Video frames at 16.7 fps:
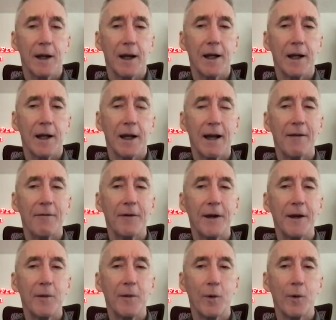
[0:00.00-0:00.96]
And
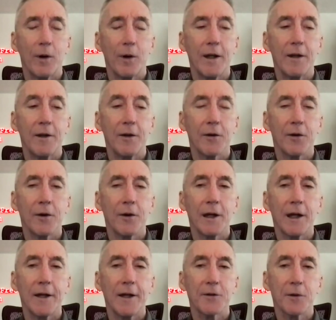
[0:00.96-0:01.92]
caffeine in the early
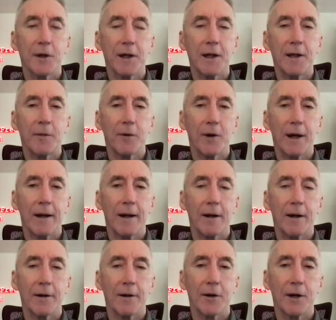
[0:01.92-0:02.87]
days will keep
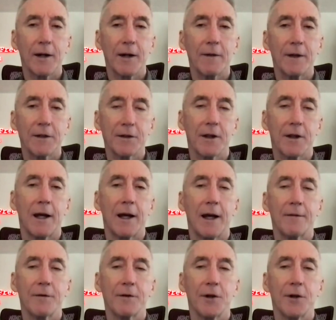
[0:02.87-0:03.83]
cravings
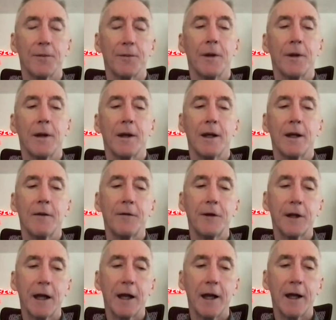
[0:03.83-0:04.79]
alive. So if
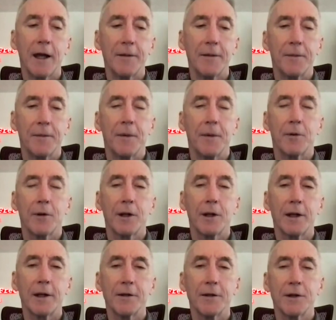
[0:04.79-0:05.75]
you can,
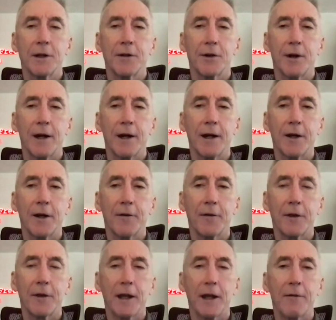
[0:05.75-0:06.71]
please try and get off
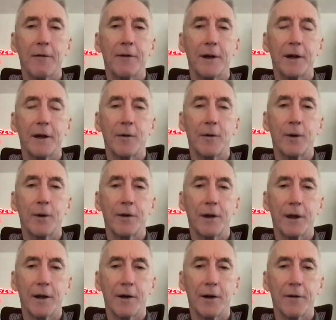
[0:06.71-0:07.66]
the caffeine with
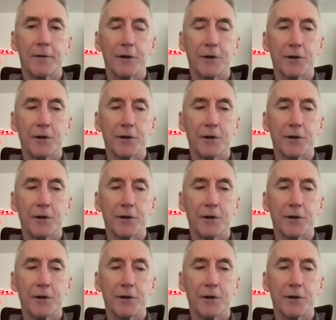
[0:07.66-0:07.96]
getting off the